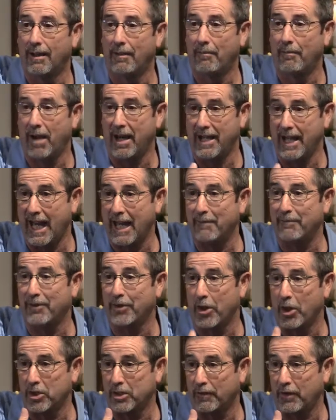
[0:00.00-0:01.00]
My name, for
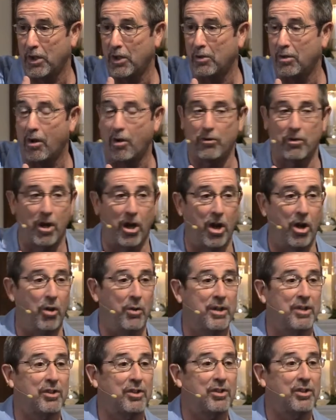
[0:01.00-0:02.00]
those of you who don't
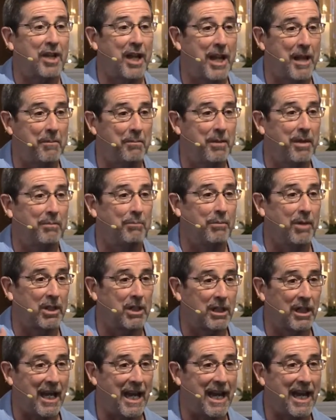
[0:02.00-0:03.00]
know, is Tim
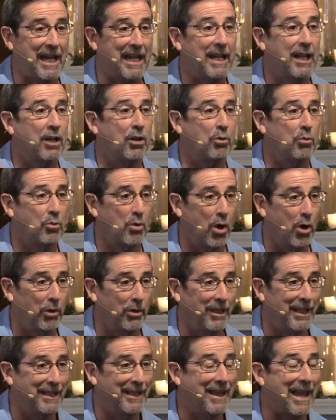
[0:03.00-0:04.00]
McLean
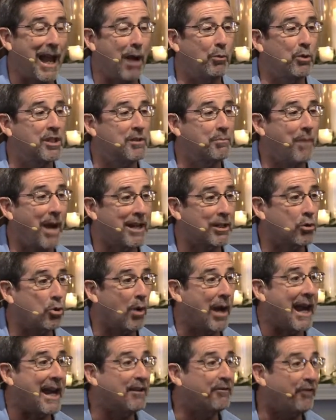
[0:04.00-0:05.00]
Rolen. That was my
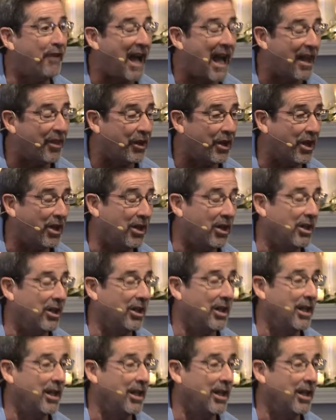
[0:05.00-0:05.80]
grandfather.